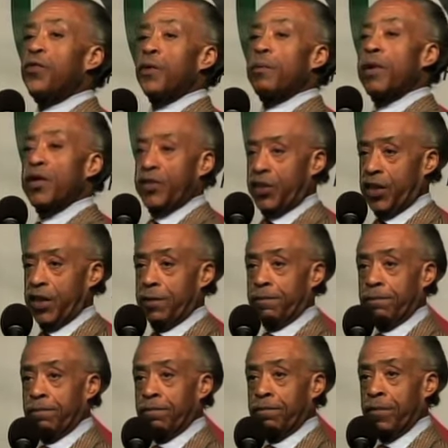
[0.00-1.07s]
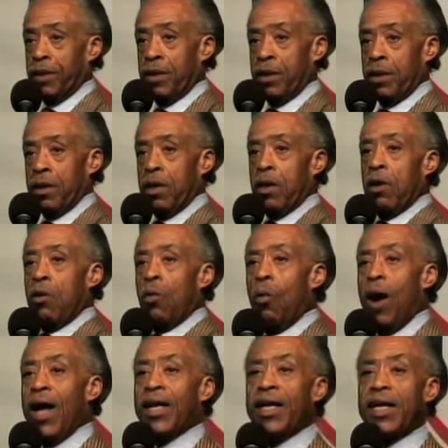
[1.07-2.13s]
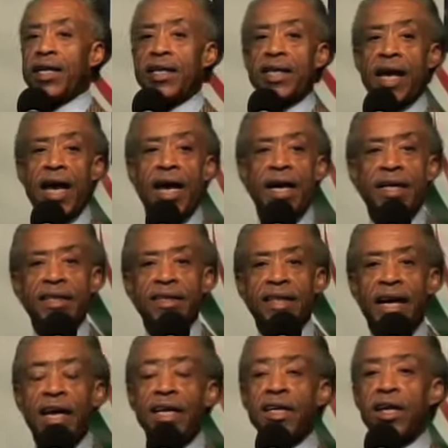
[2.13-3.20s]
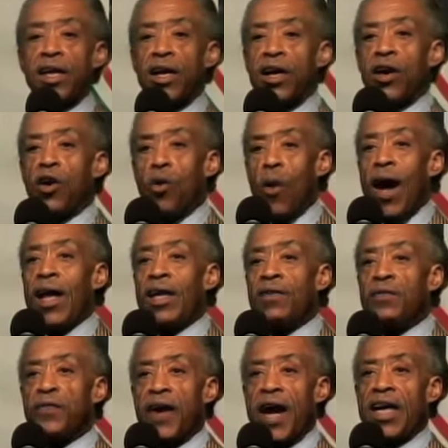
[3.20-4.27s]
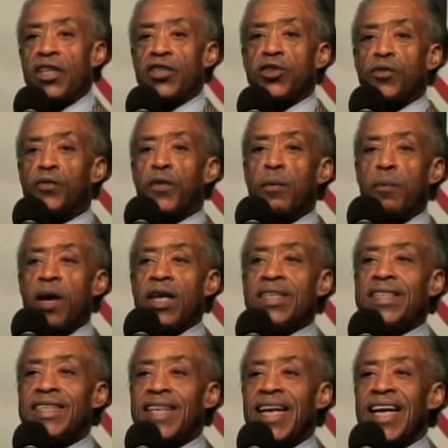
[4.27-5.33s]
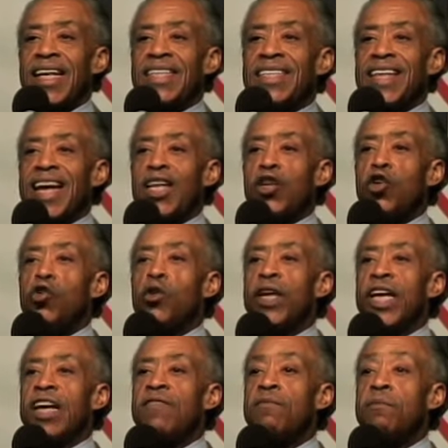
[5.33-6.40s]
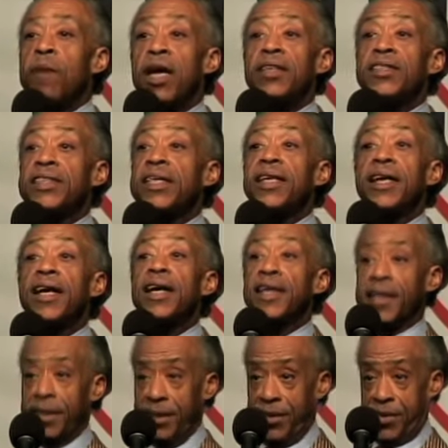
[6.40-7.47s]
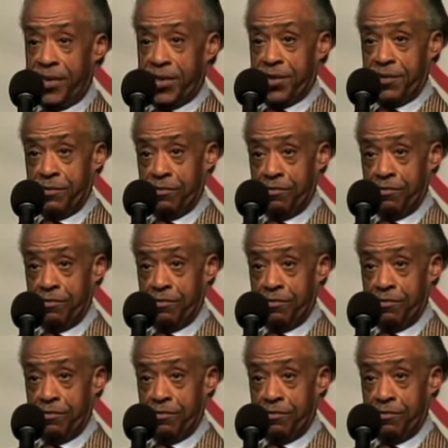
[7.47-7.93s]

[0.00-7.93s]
for mercy. One of the things that qualifies you for mercy is that you give mercy to others.